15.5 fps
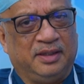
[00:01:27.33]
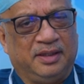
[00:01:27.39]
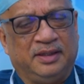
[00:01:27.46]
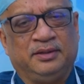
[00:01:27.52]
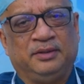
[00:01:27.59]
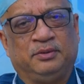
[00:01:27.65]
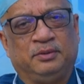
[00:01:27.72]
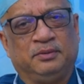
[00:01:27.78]

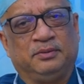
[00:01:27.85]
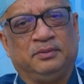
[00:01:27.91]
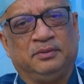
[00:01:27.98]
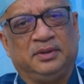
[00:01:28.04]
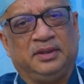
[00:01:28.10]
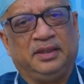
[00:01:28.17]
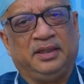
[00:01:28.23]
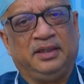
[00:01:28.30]
into
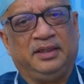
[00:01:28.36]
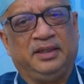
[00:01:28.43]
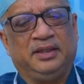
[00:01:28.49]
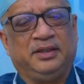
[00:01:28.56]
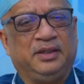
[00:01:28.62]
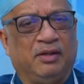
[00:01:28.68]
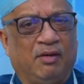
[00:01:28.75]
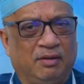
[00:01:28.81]
the
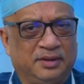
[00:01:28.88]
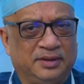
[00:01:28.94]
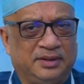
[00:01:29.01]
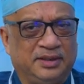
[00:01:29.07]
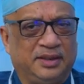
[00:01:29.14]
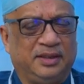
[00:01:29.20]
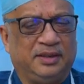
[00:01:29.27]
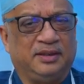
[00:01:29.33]

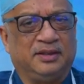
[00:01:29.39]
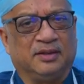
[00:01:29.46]
etiology,